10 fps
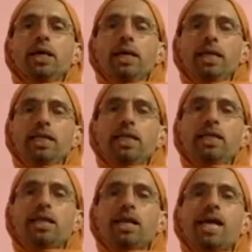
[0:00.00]
And then
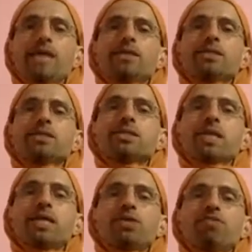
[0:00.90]
the legs
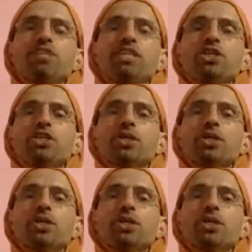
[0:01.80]
and the feet.